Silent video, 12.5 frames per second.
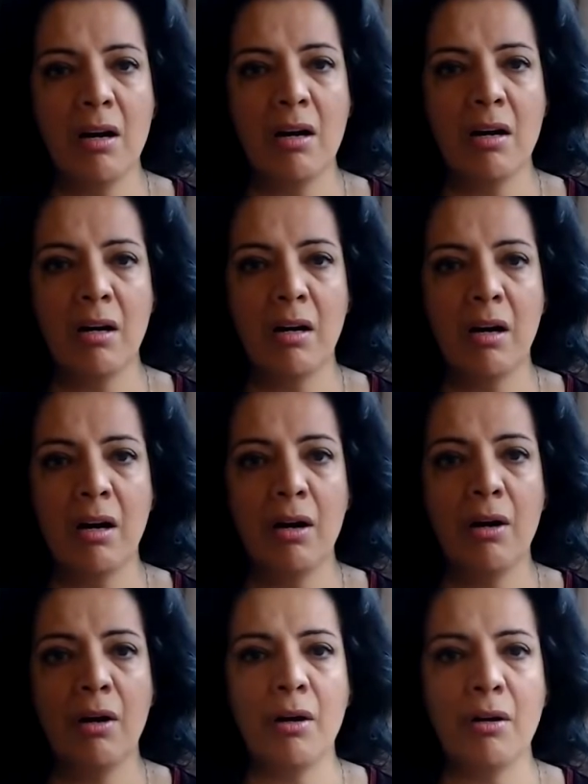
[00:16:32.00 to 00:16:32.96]

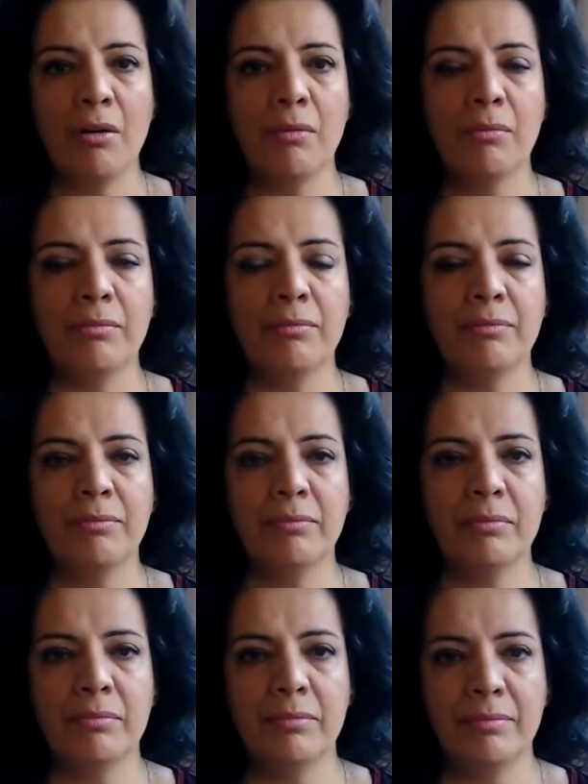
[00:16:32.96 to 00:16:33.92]

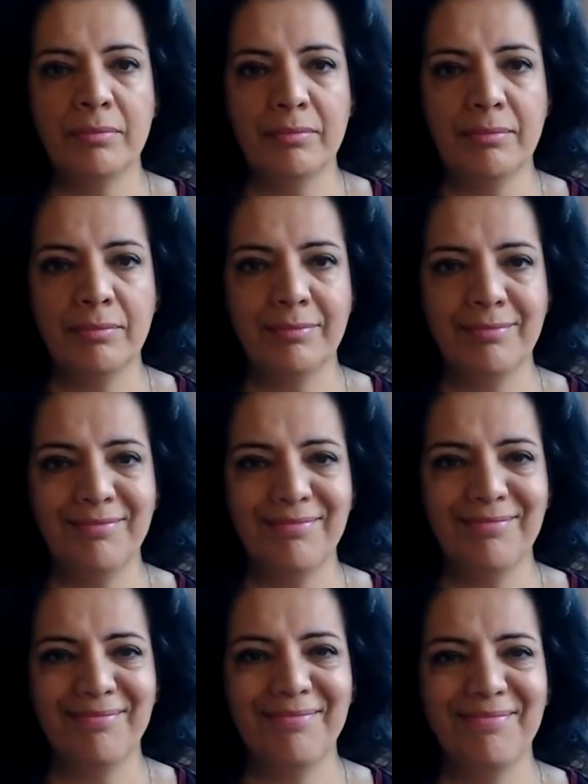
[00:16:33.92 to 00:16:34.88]

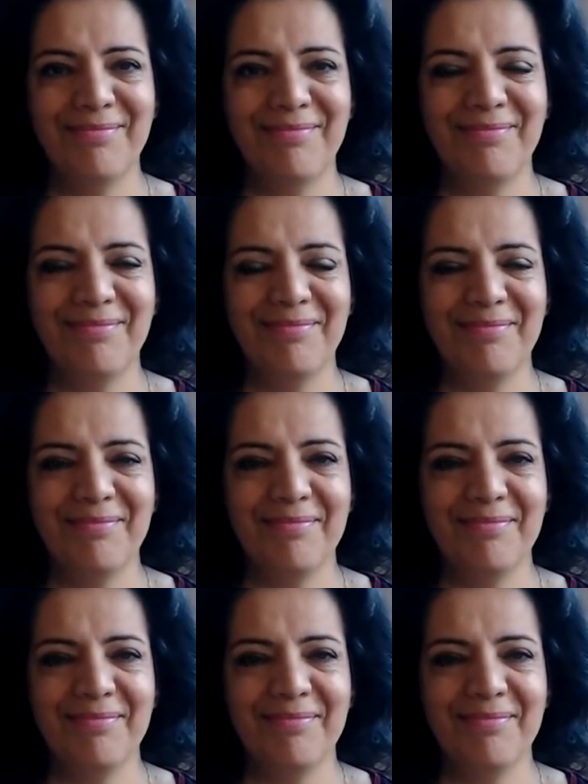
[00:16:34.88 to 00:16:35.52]
Nobody speaks.